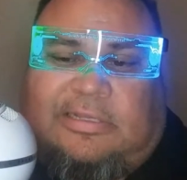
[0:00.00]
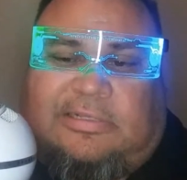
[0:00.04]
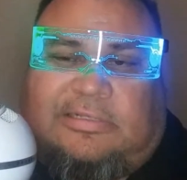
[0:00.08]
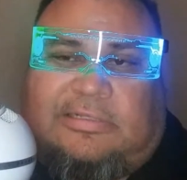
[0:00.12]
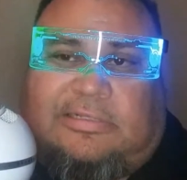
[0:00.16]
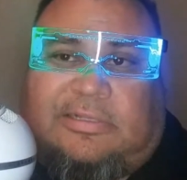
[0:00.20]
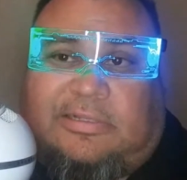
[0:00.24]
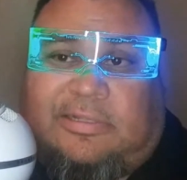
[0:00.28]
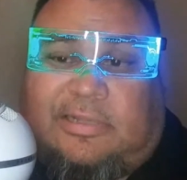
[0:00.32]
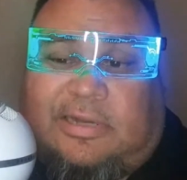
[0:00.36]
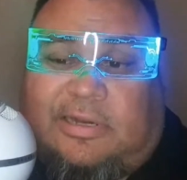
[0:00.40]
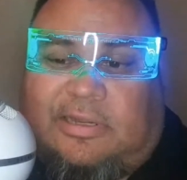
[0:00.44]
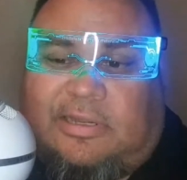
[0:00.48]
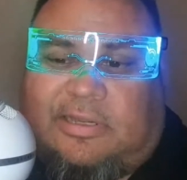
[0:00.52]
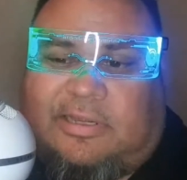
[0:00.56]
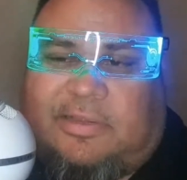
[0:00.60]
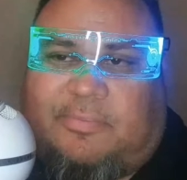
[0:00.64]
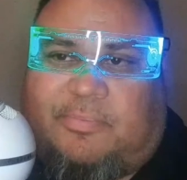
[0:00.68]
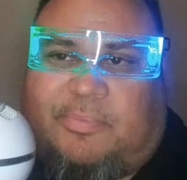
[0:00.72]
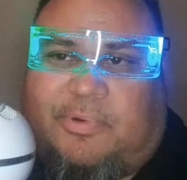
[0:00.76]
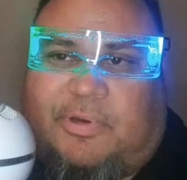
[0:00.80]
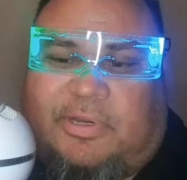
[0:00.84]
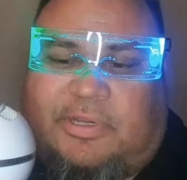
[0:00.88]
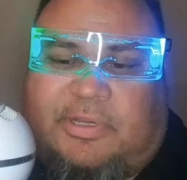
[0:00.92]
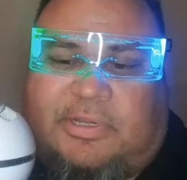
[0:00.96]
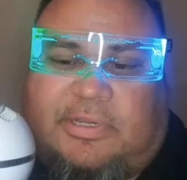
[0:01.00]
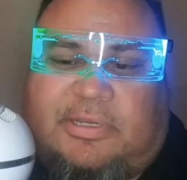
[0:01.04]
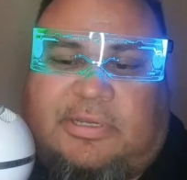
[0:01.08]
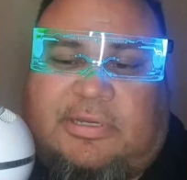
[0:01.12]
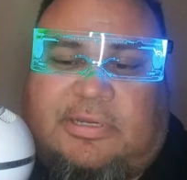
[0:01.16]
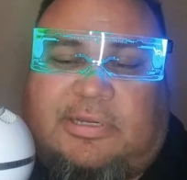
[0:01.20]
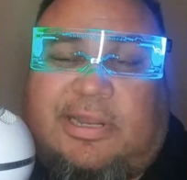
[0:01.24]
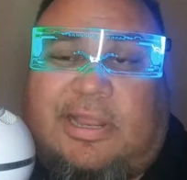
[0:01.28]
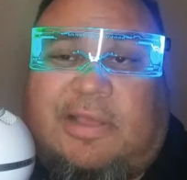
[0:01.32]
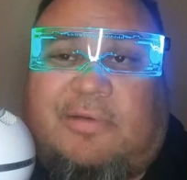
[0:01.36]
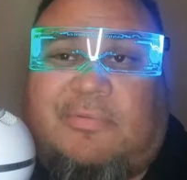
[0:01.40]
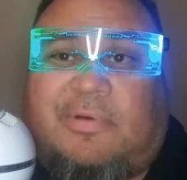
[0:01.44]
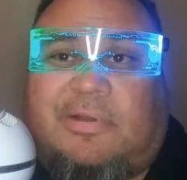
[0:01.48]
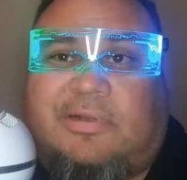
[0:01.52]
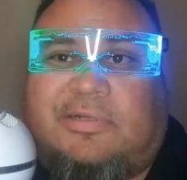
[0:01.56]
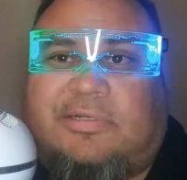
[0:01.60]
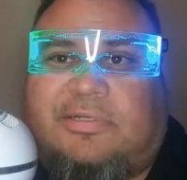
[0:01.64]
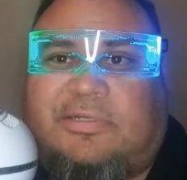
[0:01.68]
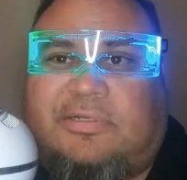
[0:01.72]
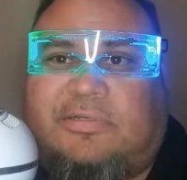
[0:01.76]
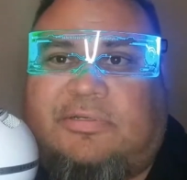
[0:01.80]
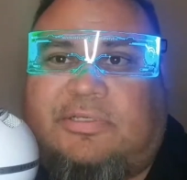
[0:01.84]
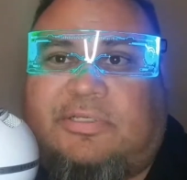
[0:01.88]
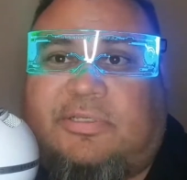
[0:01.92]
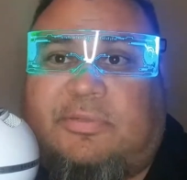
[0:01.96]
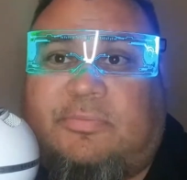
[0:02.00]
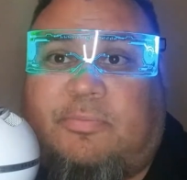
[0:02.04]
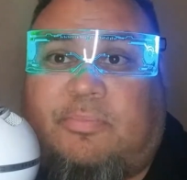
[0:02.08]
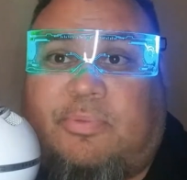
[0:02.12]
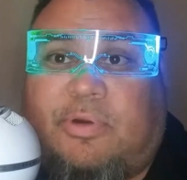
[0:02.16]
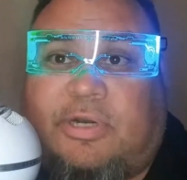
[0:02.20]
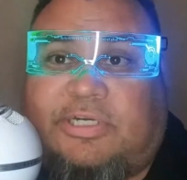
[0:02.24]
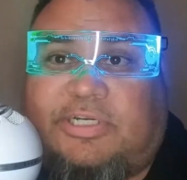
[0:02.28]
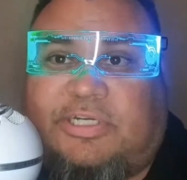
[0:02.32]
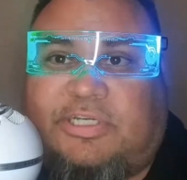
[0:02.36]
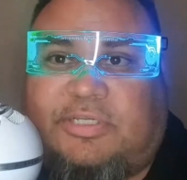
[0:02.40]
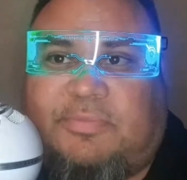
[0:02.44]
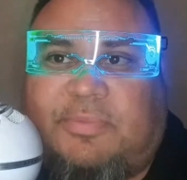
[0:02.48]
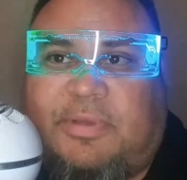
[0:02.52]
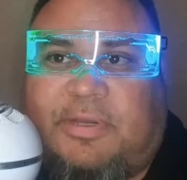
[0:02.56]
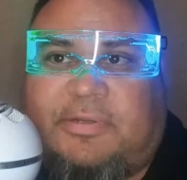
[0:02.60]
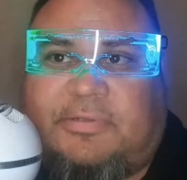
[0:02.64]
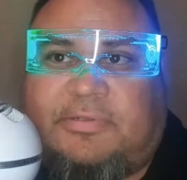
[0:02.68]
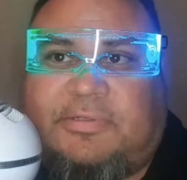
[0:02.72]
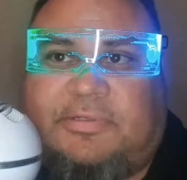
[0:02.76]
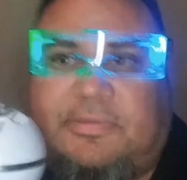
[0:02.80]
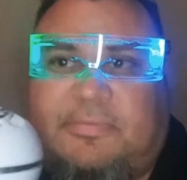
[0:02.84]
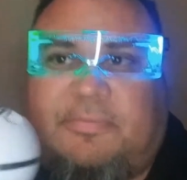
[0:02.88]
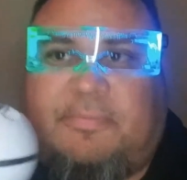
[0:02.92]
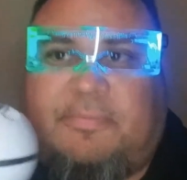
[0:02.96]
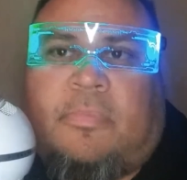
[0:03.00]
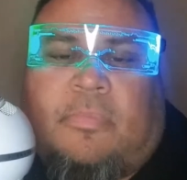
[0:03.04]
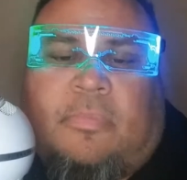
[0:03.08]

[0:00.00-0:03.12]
So they're looking pretty good. Now on to some precious metals.